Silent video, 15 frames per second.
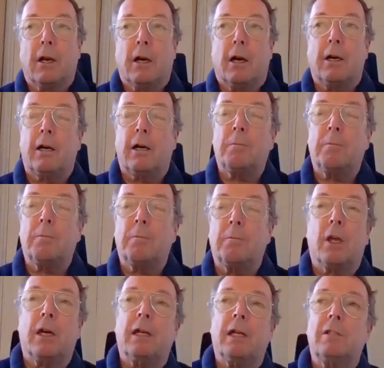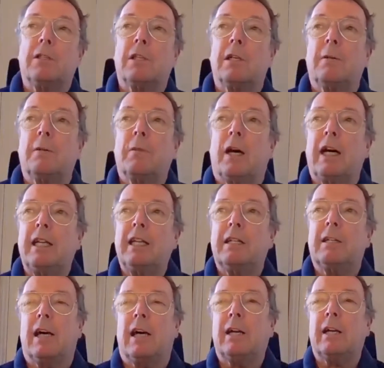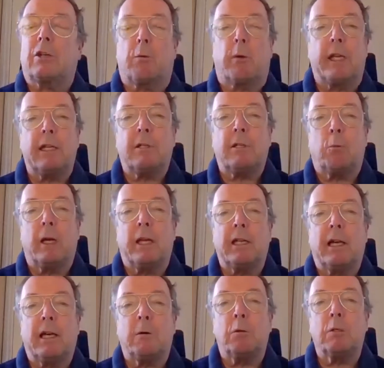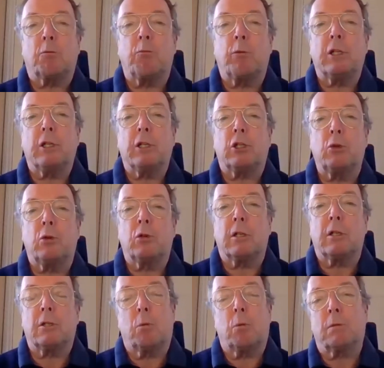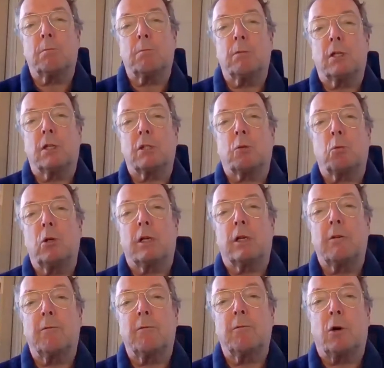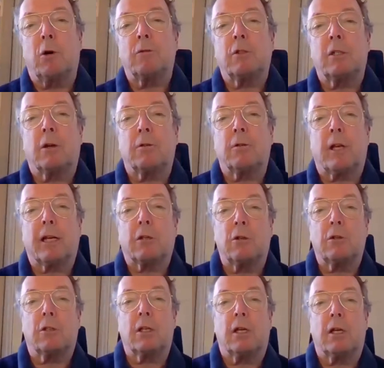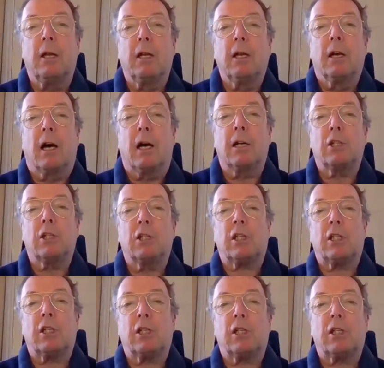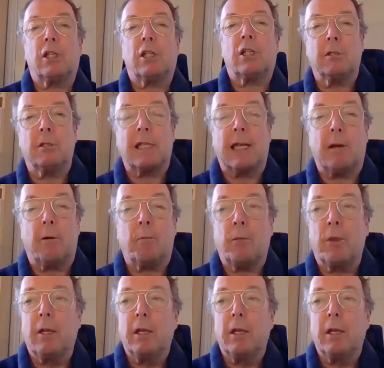I agreed when I was reassured that there wasn't much work involved, you know, that I could just help my residents out.